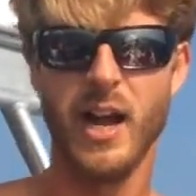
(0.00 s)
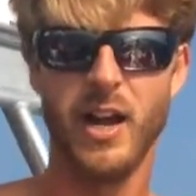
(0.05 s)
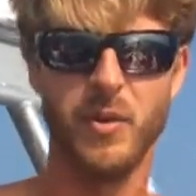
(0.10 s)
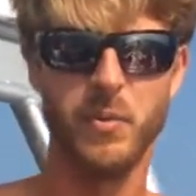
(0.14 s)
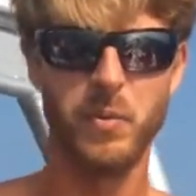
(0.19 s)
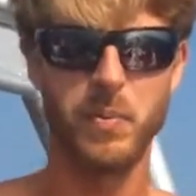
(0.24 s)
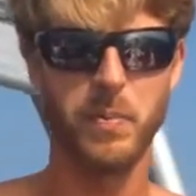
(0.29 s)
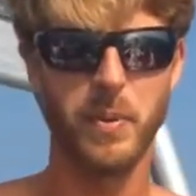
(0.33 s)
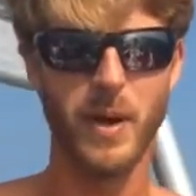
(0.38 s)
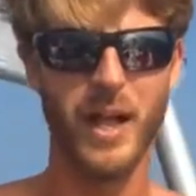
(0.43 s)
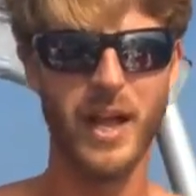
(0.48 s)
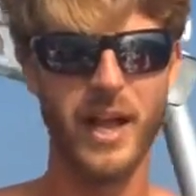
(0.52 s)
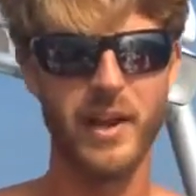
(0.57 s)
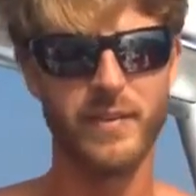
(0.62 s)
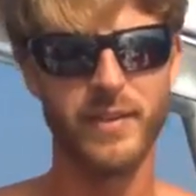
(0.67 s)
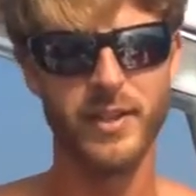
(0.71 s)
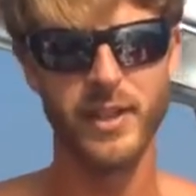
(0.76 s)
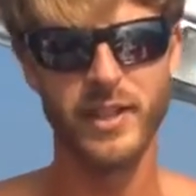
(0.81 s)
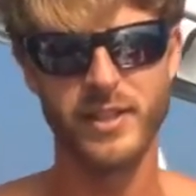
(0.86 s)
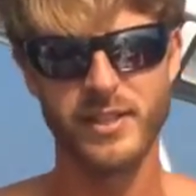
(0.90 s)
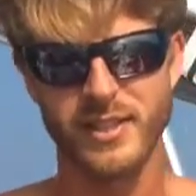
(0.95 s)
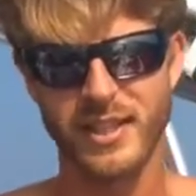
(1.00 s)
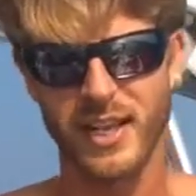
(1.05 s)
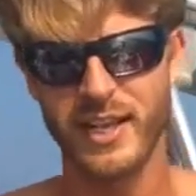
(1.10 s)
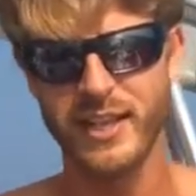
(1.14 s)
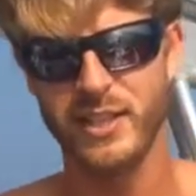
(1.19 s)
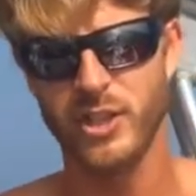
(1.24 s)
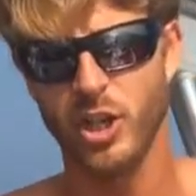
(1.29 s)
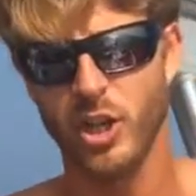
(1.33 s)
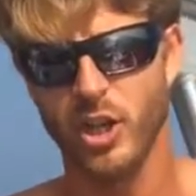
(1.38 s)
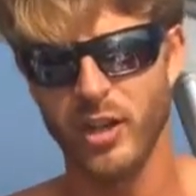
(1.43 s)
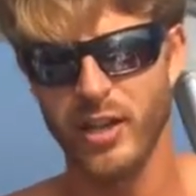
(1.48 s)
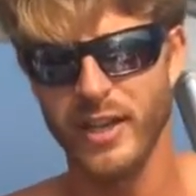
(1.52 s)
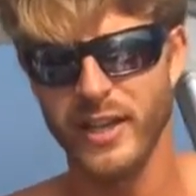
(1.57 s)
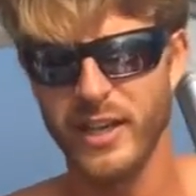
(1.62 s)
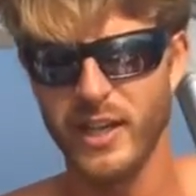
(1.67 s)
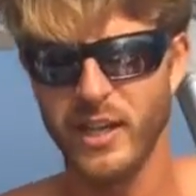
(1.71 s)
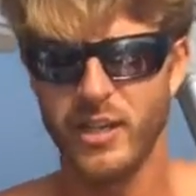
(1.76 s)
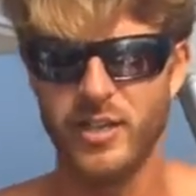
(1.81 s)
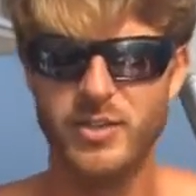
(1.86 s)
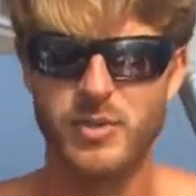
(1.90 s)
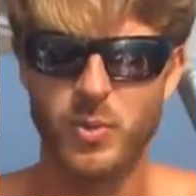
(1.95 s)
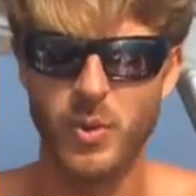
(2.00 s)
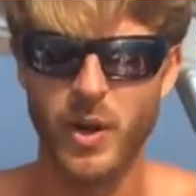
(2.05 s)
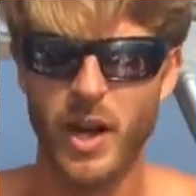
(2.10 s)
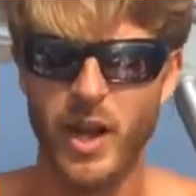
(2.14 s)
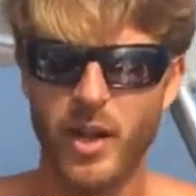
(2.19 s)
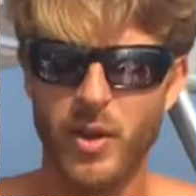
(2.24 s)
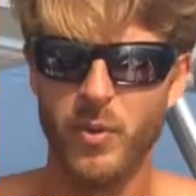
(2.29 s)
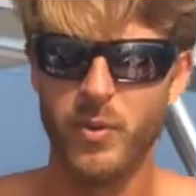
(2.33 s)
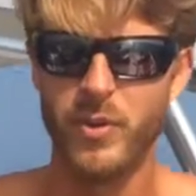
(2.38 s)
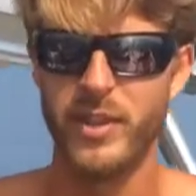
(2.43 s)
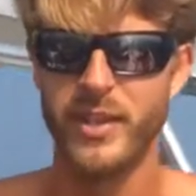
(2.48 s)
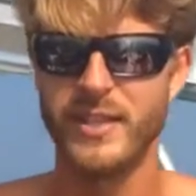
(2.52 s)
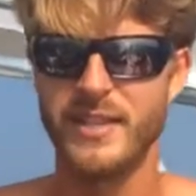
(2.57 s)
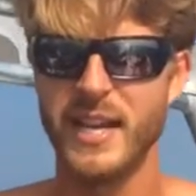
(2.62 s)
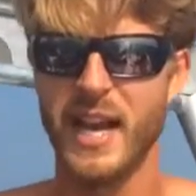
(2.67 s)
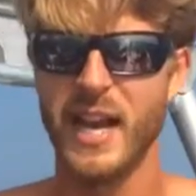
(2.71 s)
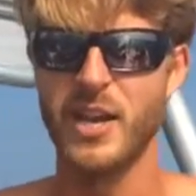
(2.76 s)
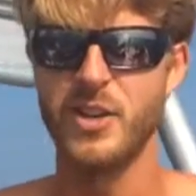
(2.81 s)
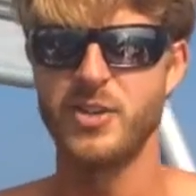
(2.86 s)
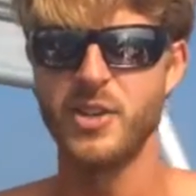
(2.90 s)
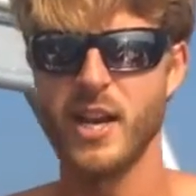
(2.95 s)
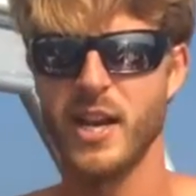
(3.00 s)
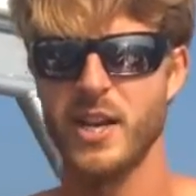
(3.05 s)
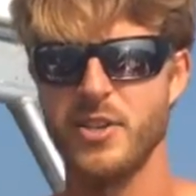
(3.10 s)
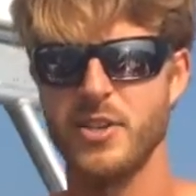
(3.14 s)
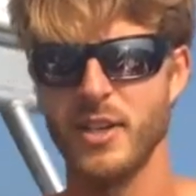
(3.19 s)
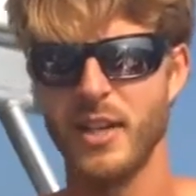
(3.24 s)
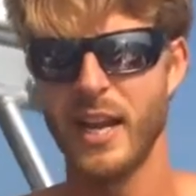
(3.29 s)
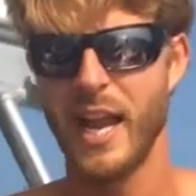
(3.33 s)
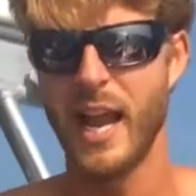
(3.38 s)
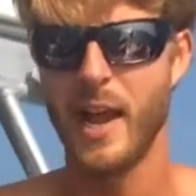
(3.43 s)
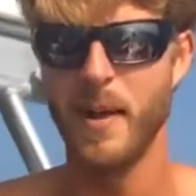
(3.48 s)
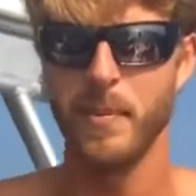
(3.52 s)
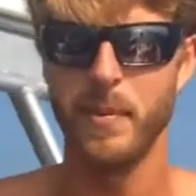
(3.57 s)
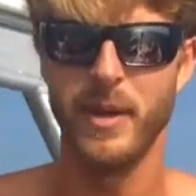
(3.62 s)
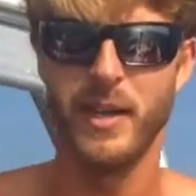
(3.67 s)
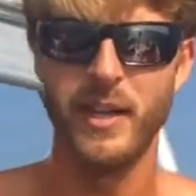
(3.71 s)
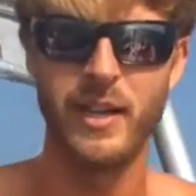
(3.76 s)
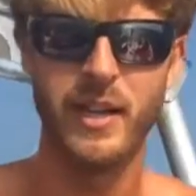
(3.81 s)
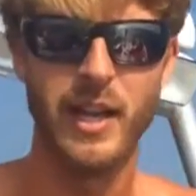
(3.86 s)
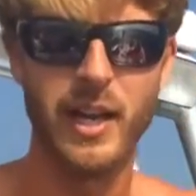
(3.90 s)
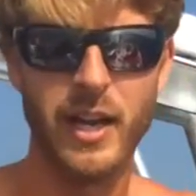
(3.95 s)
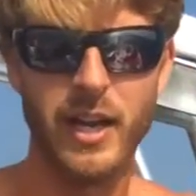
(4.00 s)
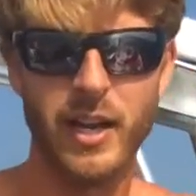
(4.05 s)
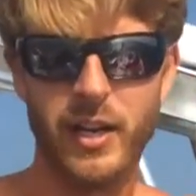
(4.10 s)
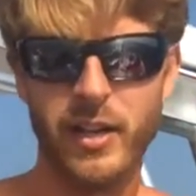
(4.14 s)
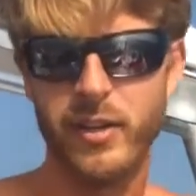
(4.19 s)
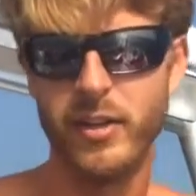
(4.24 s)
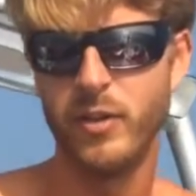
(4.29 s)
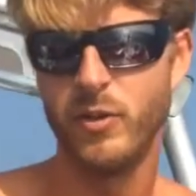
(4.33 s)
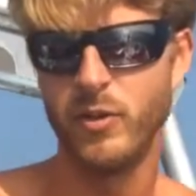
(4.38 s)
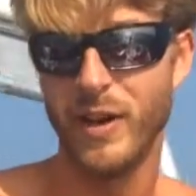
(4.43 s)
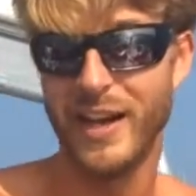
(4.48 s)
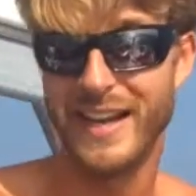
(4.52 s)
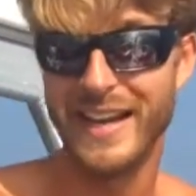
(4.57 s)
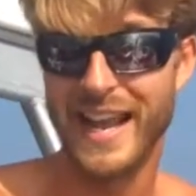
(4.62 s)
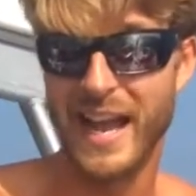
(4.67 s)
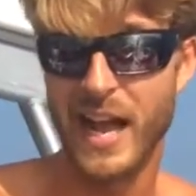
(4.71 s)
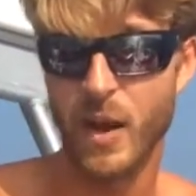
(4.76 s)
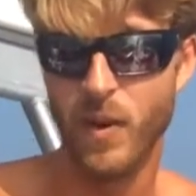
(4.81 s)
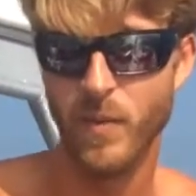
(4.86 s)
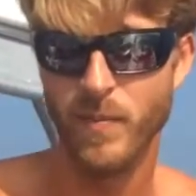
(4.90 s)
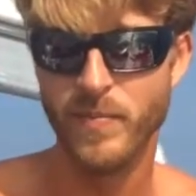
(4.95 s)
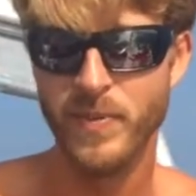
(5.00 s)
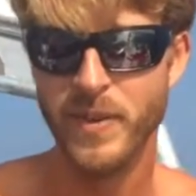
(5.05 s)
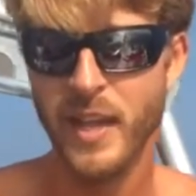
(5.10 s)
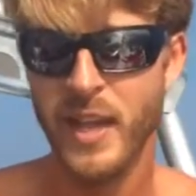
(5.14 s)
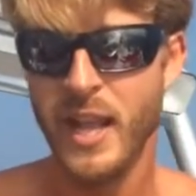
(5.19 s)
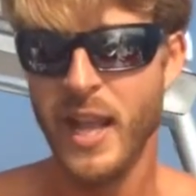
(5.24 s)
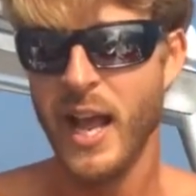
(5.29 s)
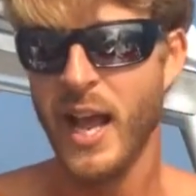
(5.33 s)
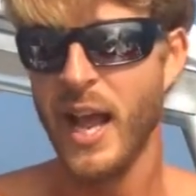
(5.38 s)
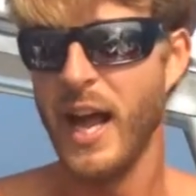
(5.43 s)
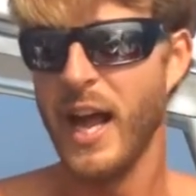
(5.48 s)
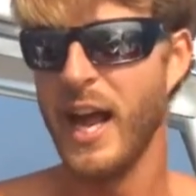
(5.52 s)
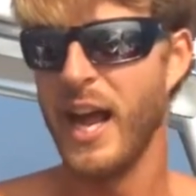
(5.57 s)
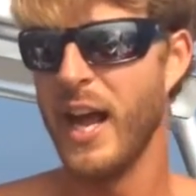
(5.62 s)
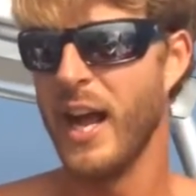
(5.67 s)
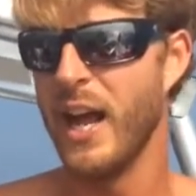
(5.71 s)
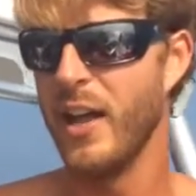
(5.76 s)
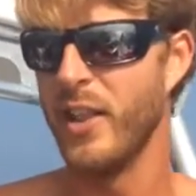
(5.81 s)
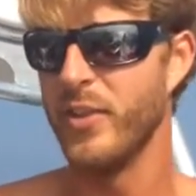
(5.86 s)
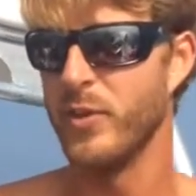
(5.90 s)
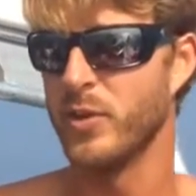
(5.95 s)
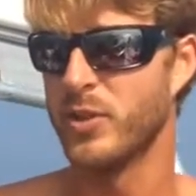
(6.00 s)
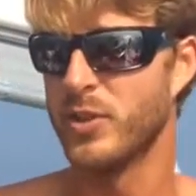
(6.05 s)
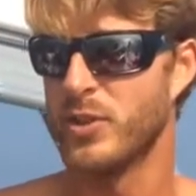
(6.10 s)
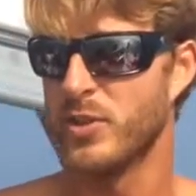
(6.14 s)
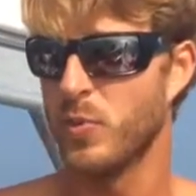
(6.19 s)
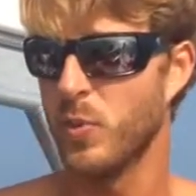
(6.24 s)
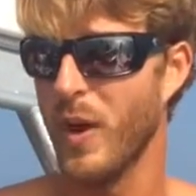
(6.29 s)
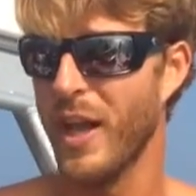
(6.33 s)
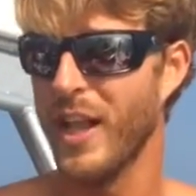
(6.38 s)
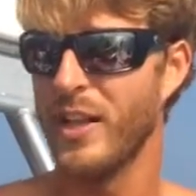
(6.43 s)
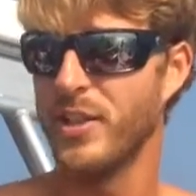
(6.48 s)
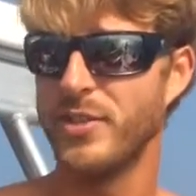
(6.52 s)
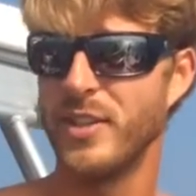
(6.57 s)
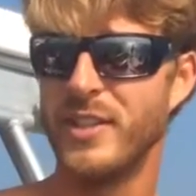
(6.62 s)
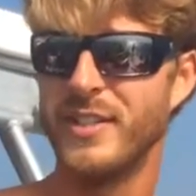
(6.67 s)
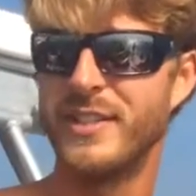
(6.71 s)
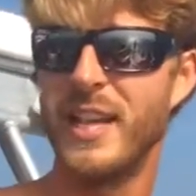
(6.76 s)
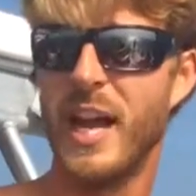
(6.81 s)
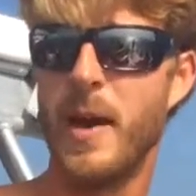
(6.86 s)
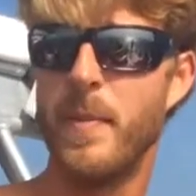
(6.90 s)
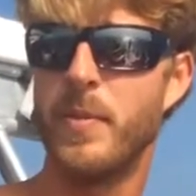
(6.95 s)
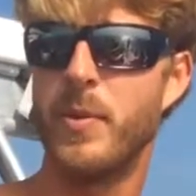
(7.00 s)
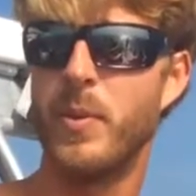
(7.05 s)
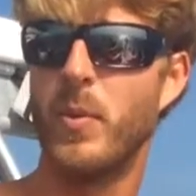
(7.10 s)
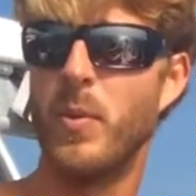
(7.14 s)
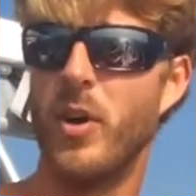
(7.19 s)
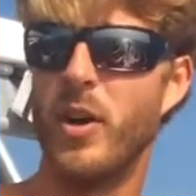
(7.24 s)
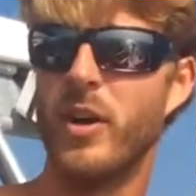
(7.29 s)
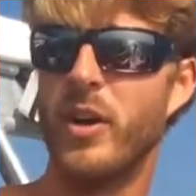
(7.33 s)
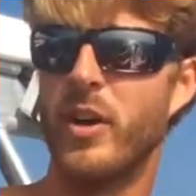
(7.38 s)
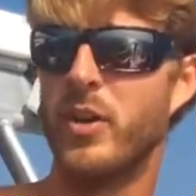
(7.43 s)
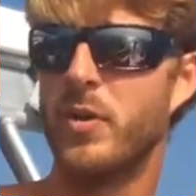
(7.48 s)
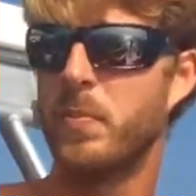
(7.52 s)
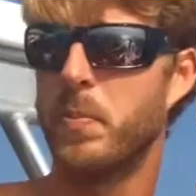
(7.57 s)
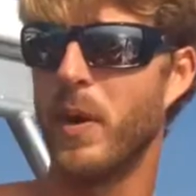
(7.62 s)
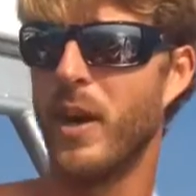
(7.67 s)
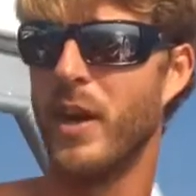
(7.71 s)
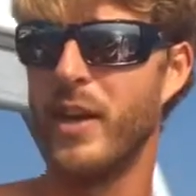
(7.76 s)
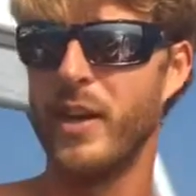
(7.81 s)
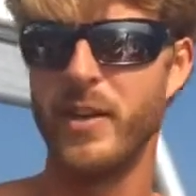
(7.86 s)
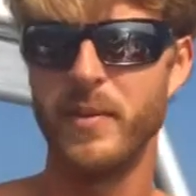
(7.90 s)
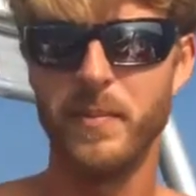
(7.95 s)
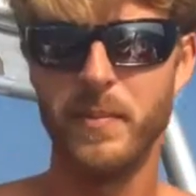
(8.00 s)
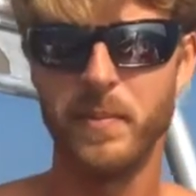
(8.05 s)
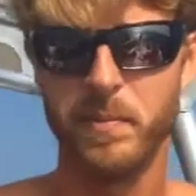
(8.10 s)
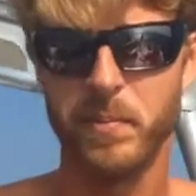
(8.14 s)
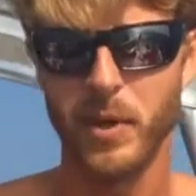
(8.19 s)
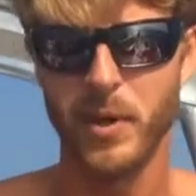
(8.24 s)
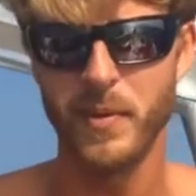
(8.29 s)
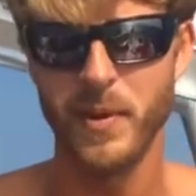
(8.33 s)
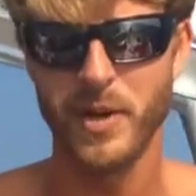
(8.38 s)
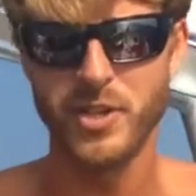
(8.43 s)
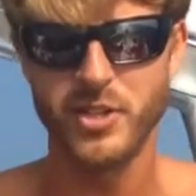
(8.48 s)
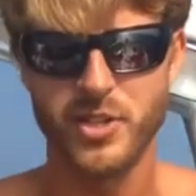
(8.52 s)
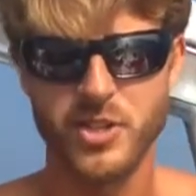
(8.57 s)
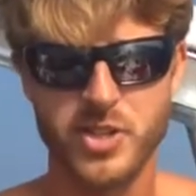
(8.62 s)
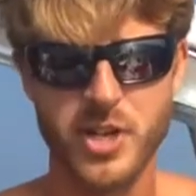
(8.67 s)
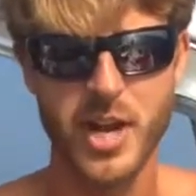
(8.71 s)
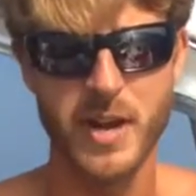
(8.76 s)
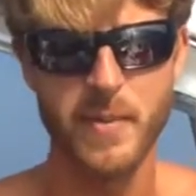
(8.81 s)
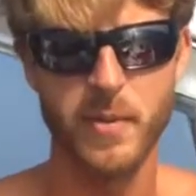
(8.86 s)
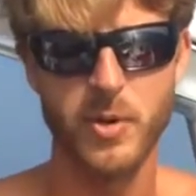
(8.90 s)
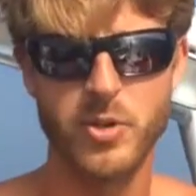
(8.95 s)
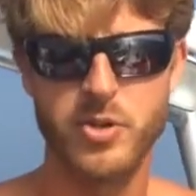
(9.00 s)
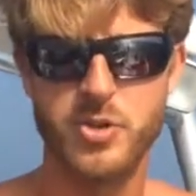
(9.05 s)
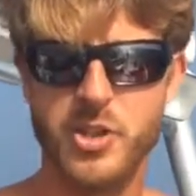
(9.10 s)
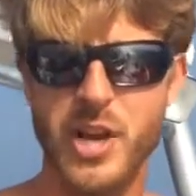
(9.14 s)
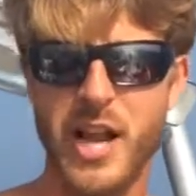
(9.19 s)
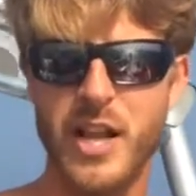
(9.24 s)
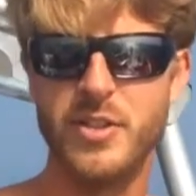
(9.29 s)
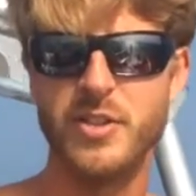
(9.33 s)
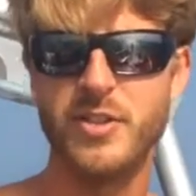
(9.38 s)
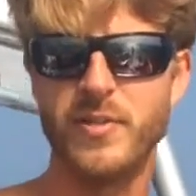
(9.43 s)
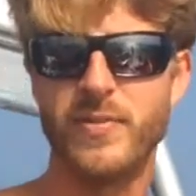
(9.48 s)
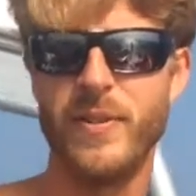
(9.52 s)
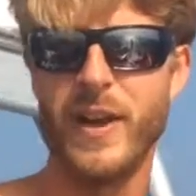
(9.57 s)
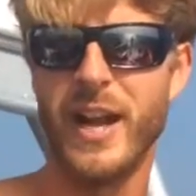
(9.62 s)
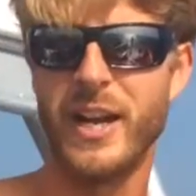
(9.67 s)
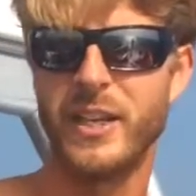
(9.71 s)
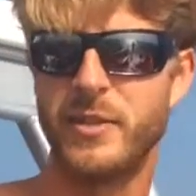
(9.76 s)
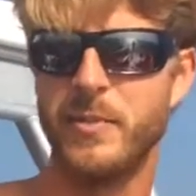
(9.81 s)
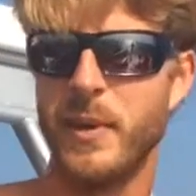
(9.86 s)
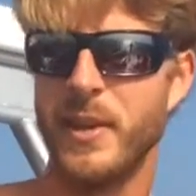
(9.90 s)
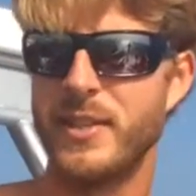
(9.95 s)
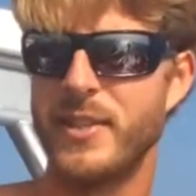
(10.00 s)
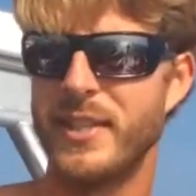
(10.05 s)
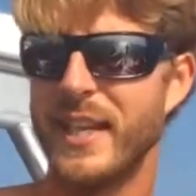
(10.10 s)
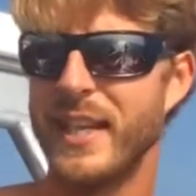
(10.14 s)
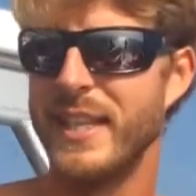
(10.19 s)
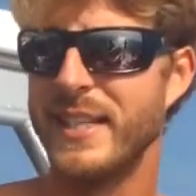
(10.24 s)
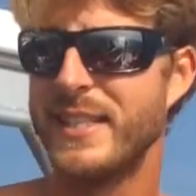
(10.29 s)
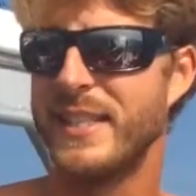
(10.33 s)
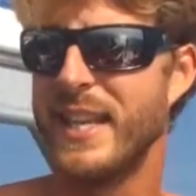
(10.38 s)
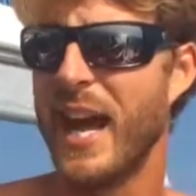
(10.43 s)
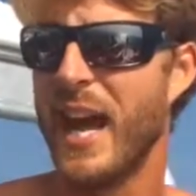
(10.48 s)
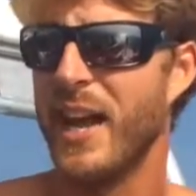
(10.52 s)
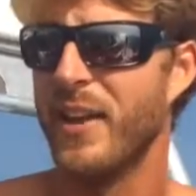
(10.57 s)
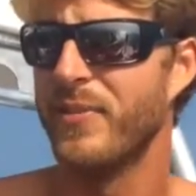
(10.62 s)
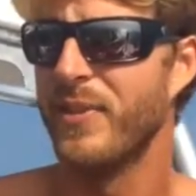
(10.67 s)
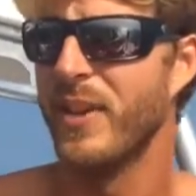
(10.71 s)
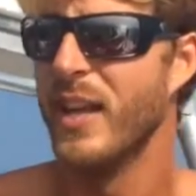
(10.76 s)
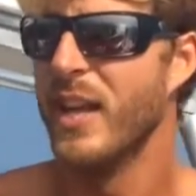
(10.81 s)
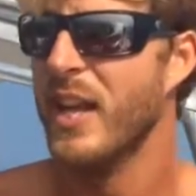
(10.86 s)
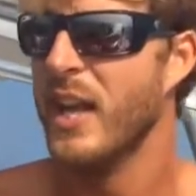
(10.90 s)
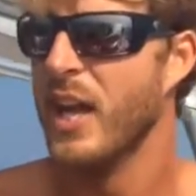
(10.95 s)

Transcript: We probably have a slight current here as well with the tide changing happening right now. The swells on top of the water are probably pretty much the most challenging factor about today's dive.